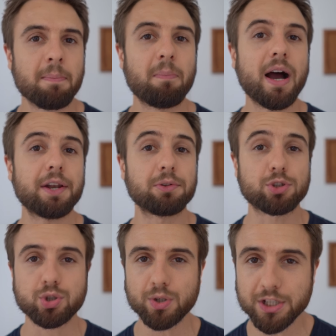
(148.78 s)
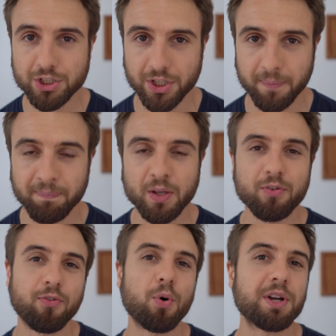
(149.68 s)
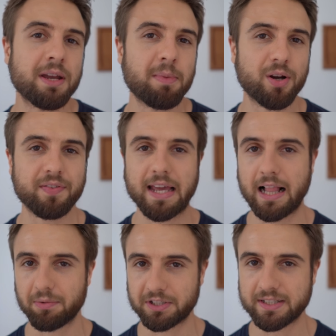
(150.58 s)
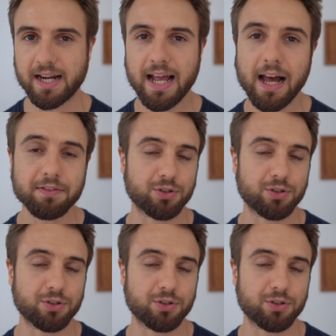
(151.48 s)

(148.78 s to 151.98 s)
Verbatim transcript: my nutrition for the amount of calories that I have.